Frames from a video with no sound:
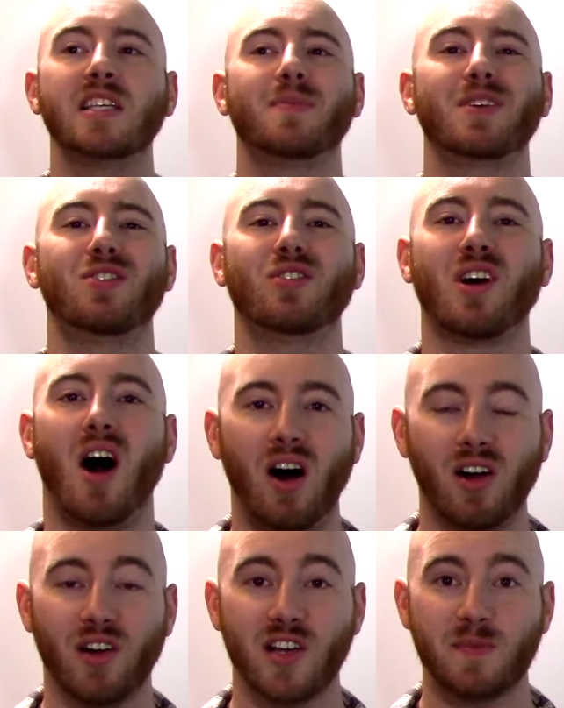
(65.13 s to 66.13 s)
a special
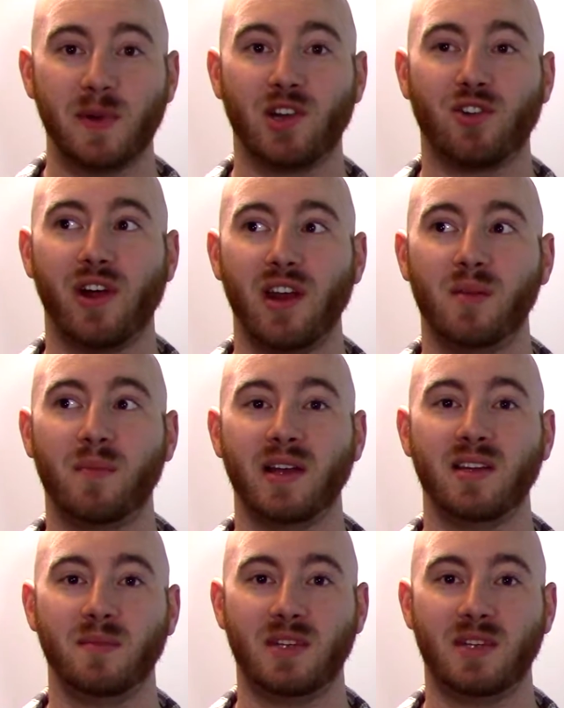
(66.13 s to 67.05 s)
collar has been created by